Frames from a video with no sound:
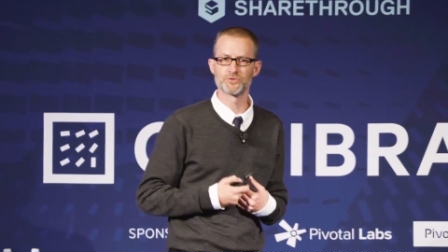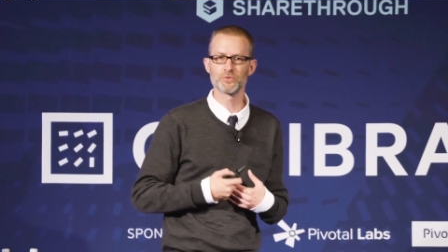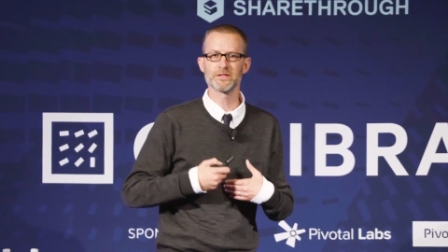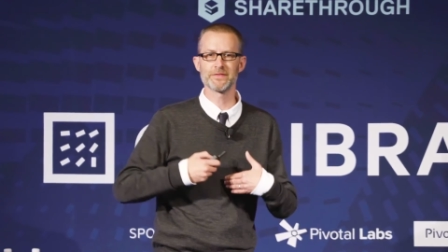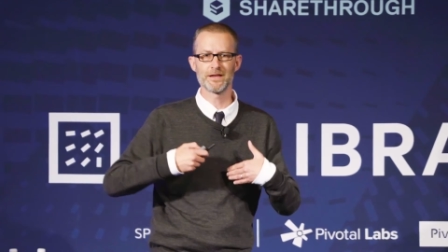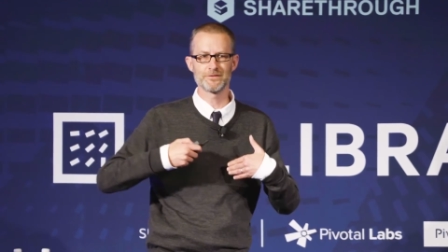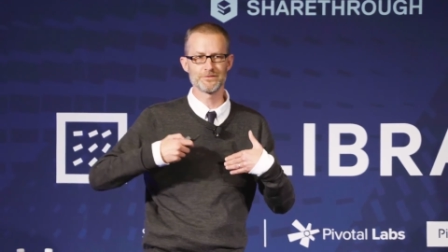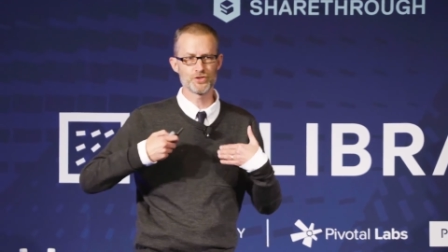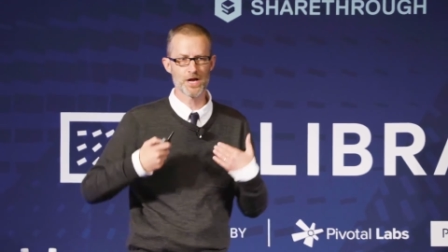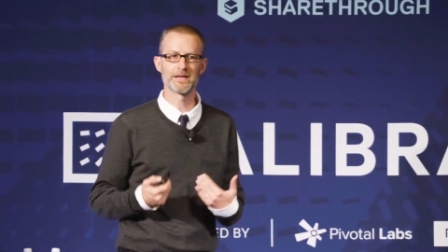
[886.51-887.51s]
It's really
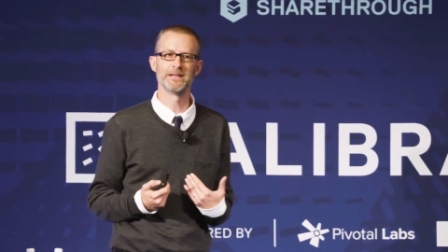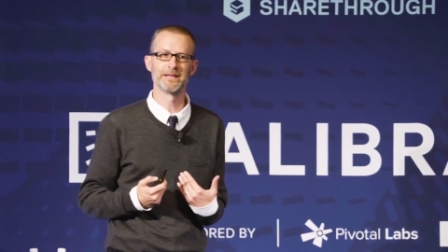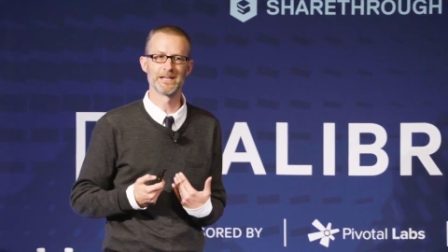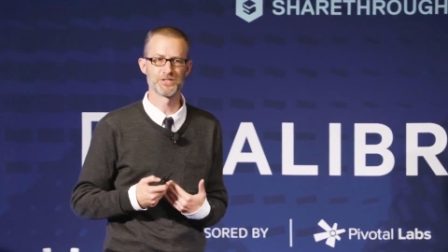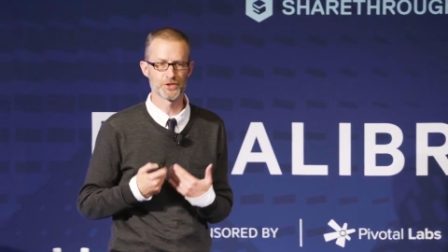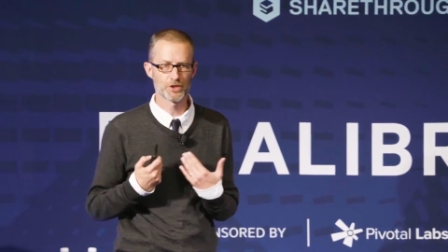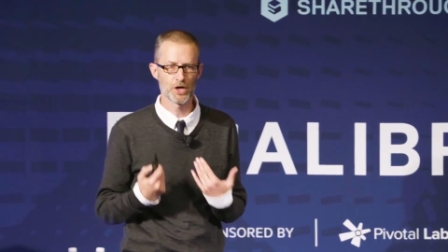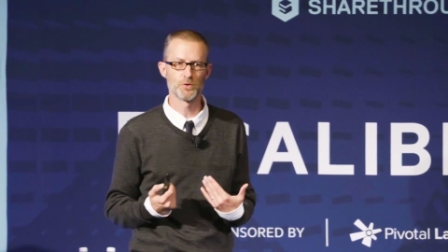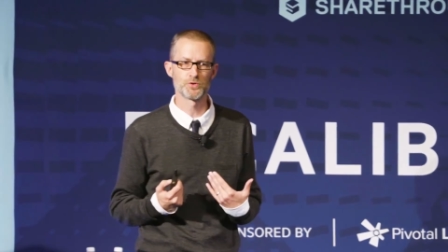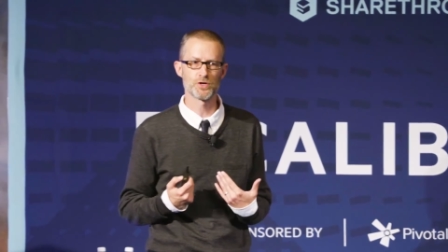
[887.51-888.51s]
that checking in. the
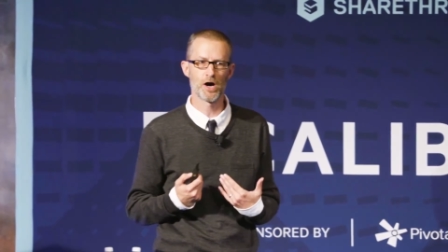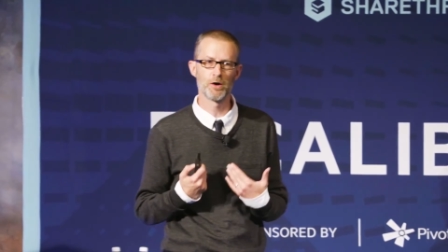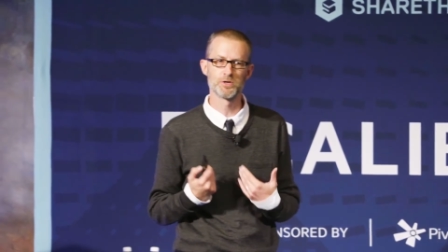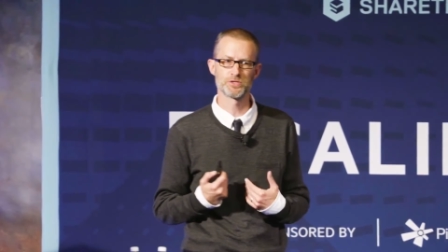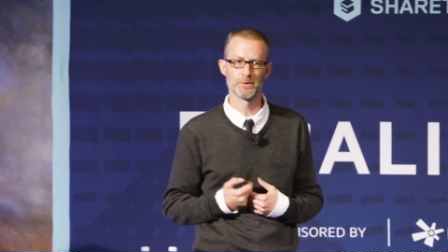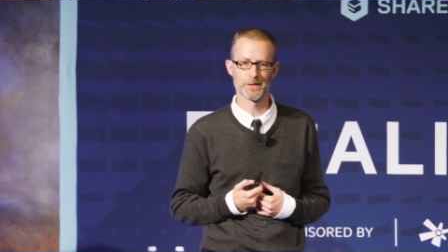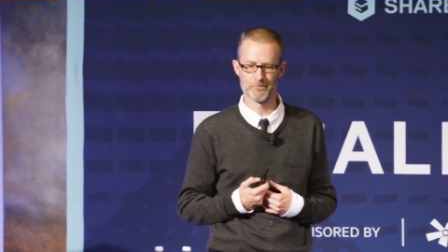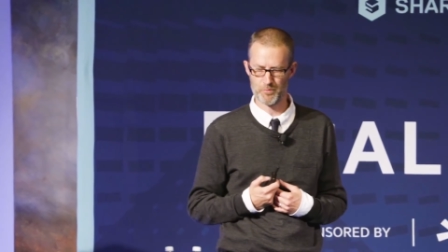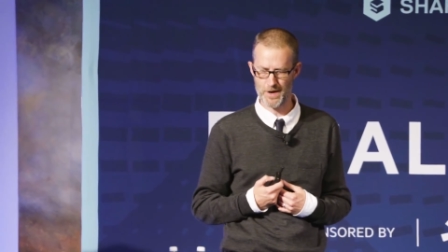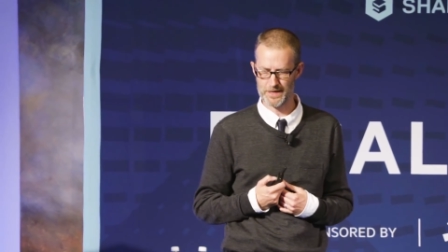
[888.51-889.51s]
coach always showing
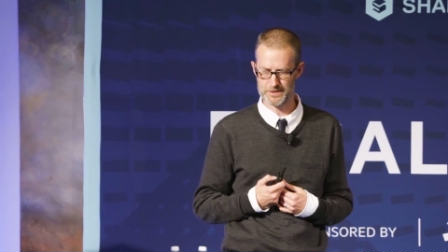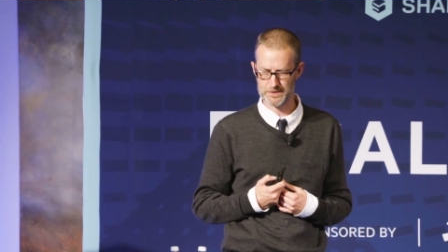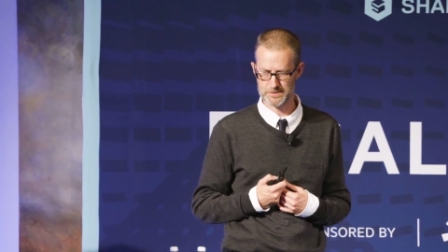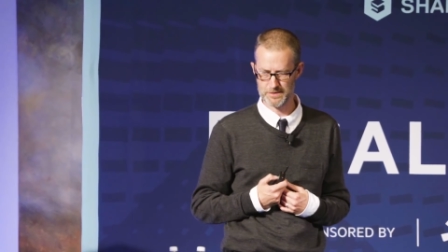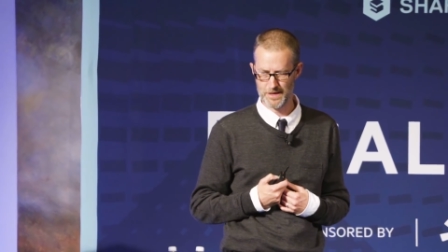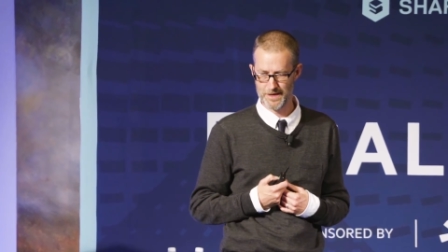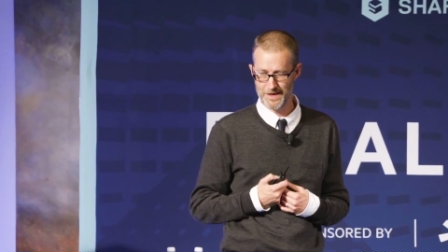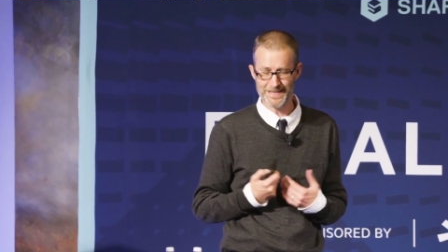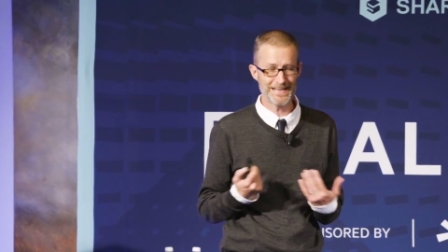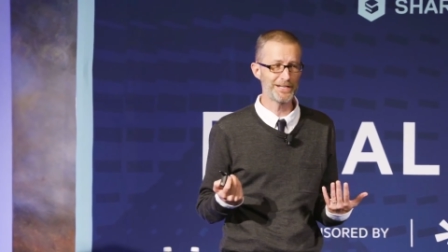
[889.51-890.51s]
up for practice.
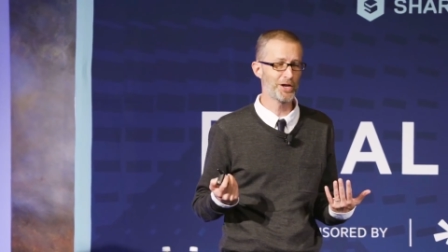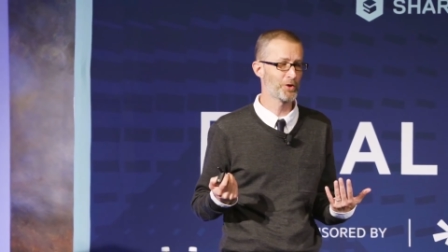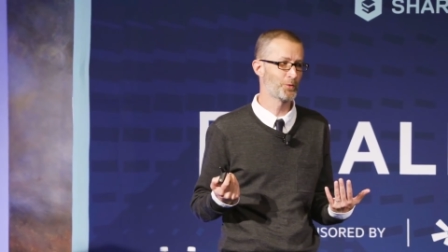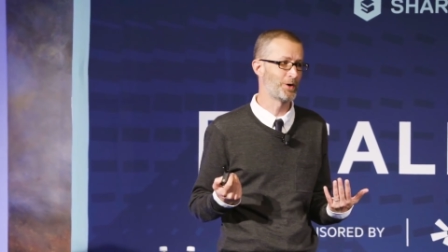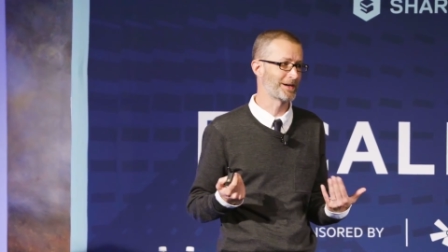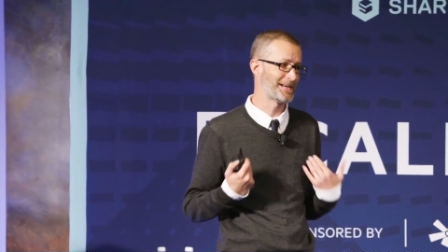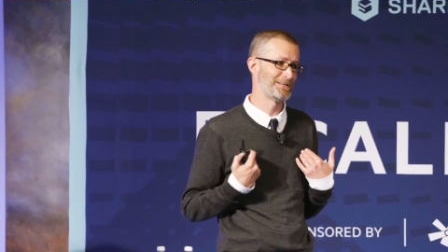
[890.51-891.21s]
And he did all the work.